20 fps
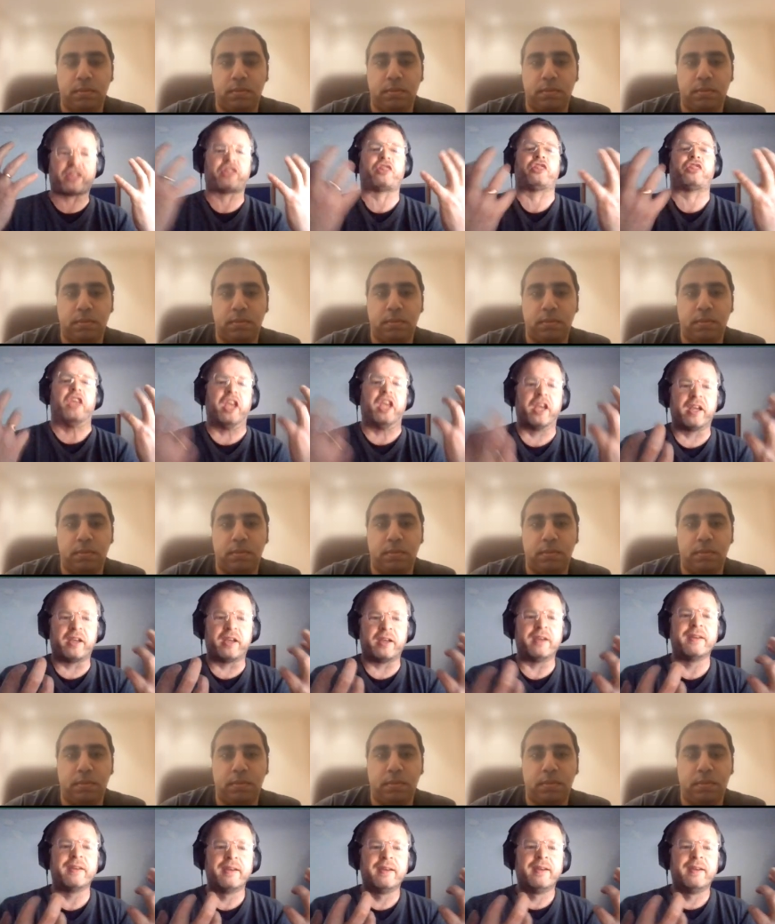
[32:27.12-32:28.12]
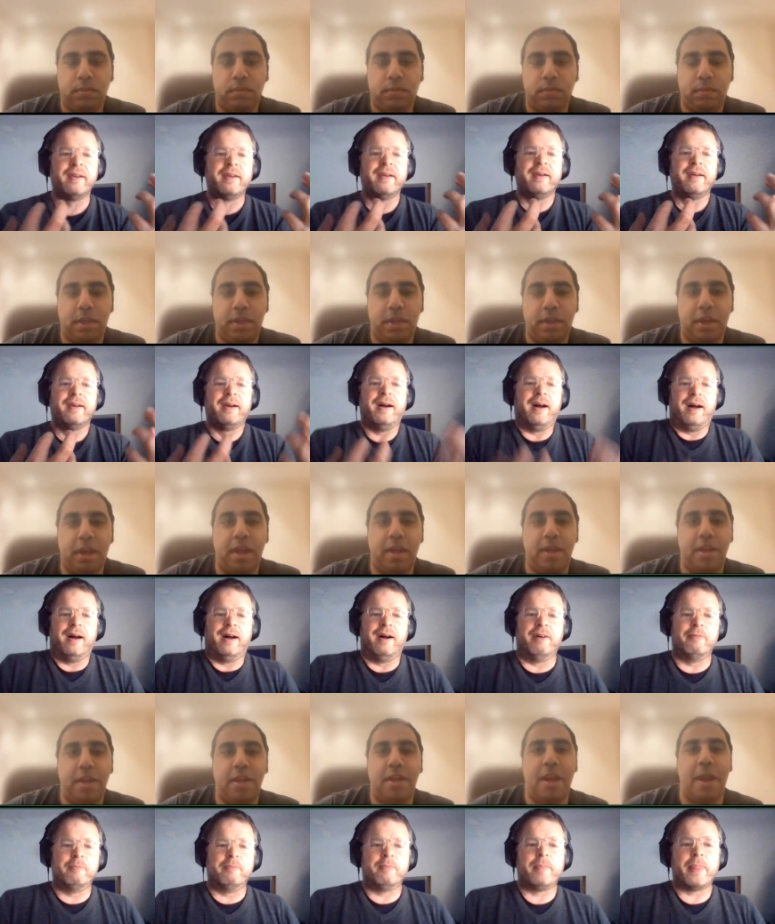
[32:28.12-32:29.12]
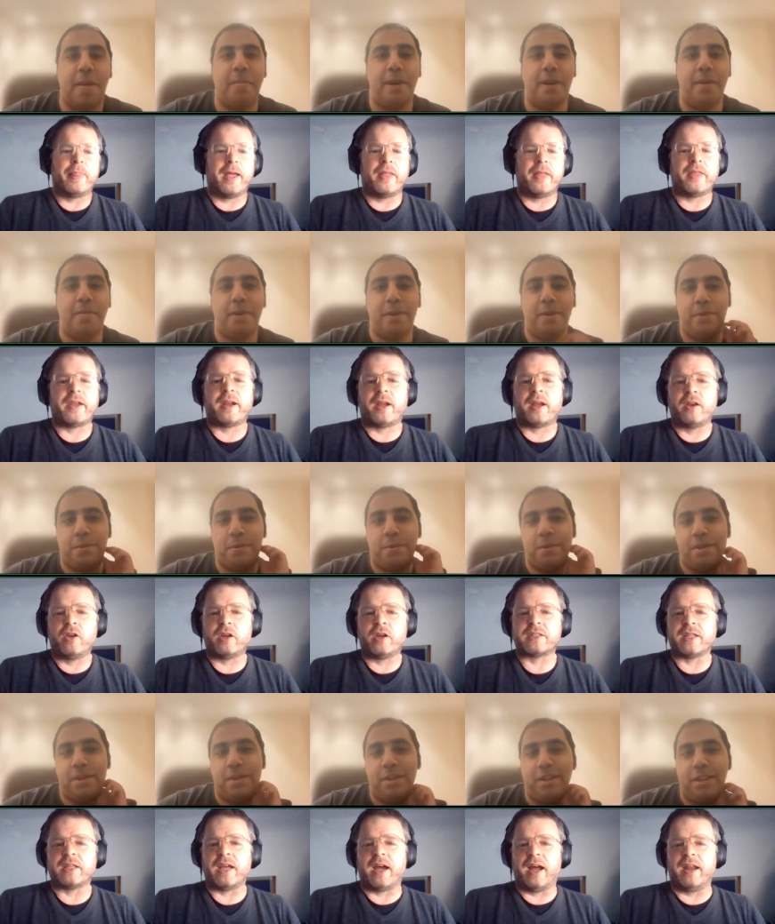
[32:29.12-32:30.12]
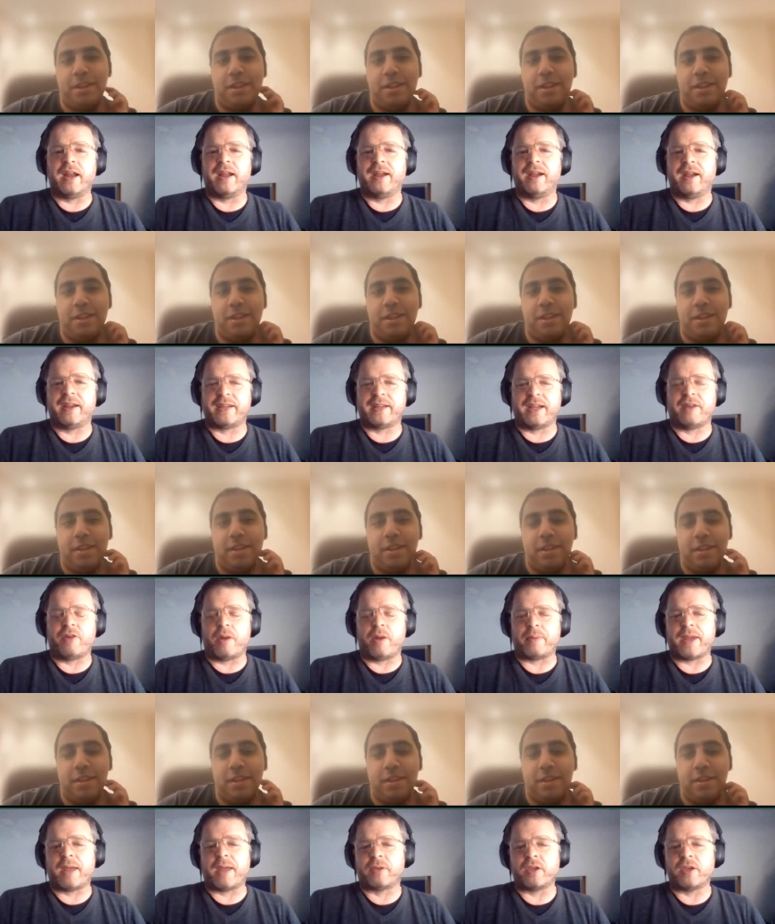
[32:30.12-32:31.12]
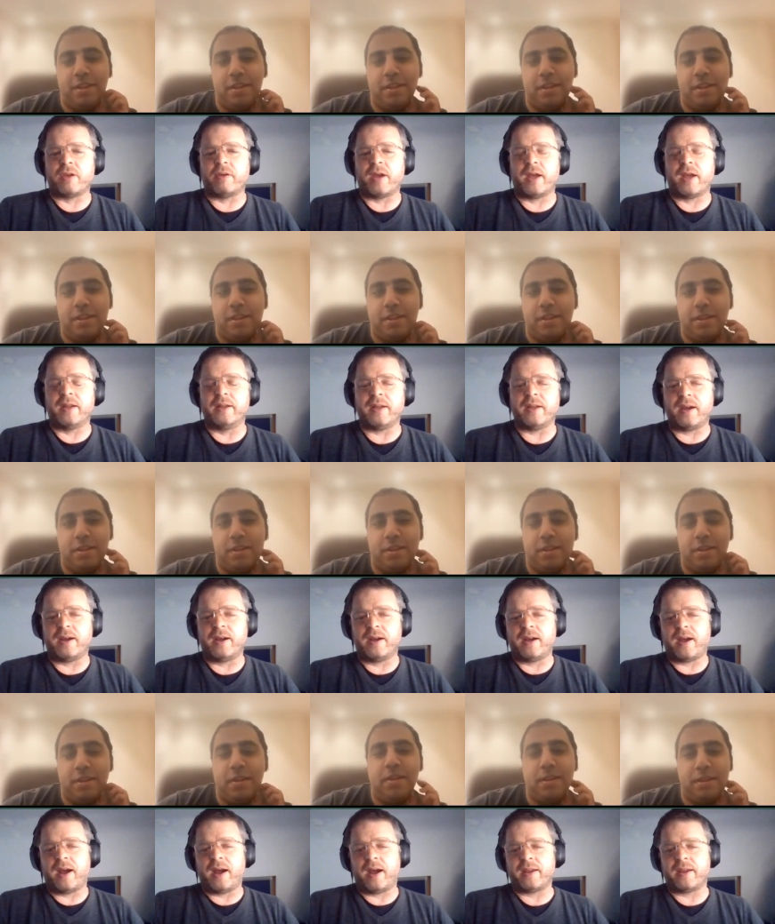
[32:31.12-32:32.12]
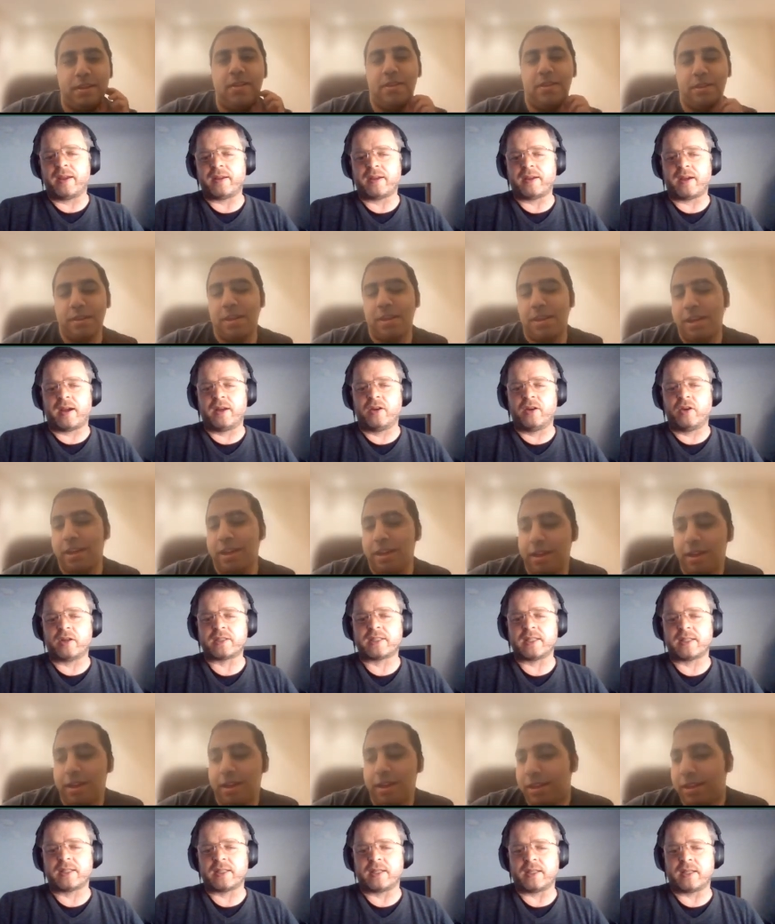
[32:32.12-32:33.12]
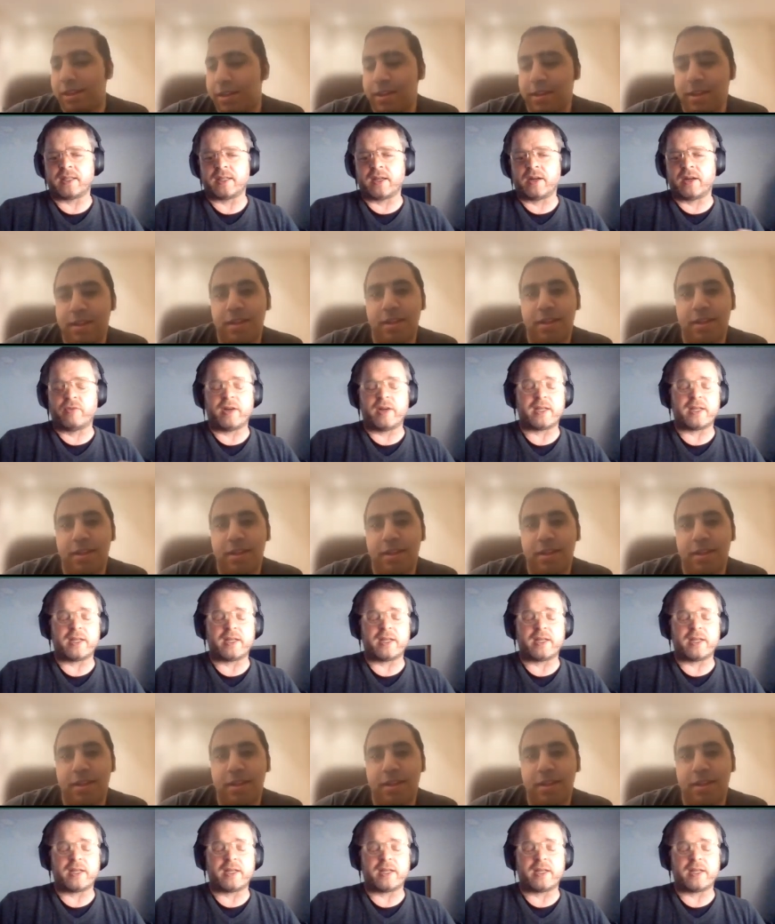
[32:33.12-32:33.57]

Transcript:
Speaker 1: thing. Um, and then I Rabbit Uh, yeah, Rabbit MQ, and uh, I I looked at the uh,